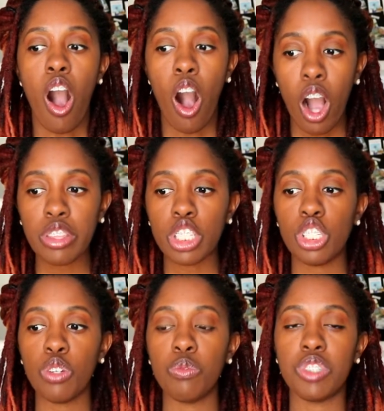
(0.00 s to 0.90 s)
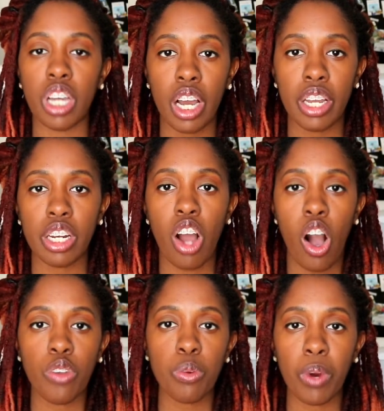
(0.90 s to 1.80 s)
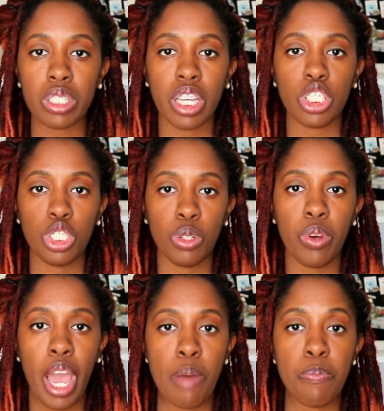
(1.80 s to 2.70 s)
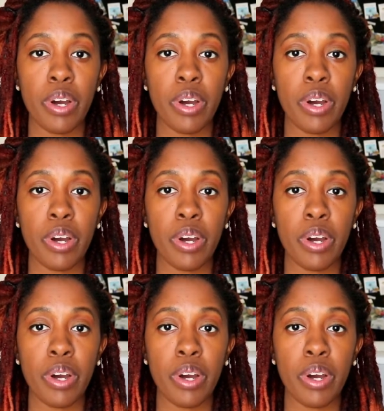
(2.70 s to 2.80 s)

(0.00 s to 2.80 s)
all that you've done and all the work that you have